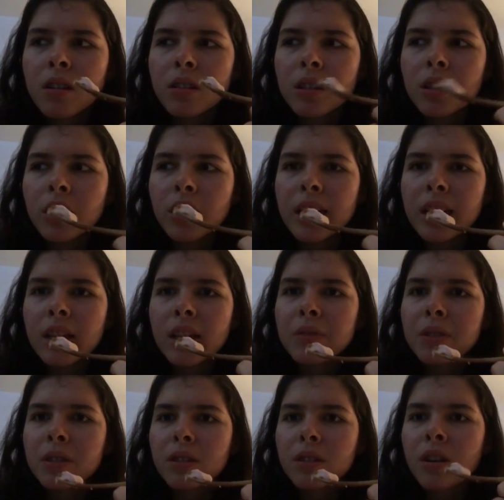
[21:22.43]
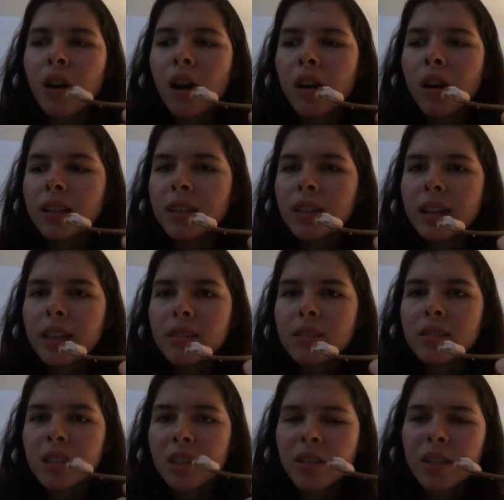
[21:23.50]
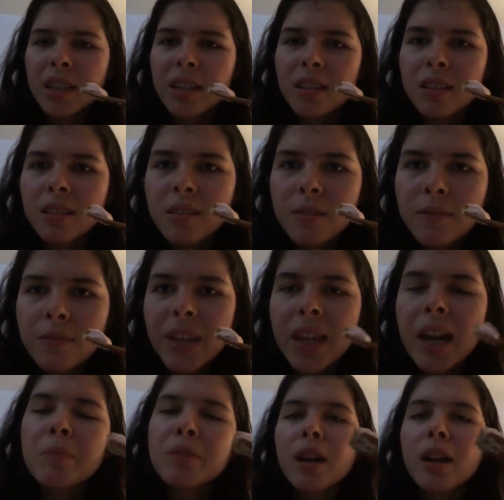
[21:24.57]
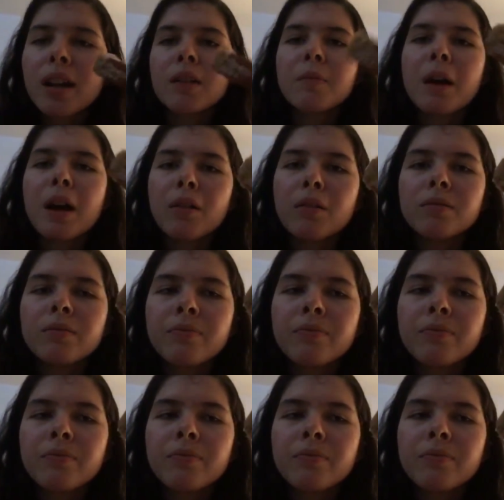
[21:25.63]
good enough to call it like serious. And I'm talking about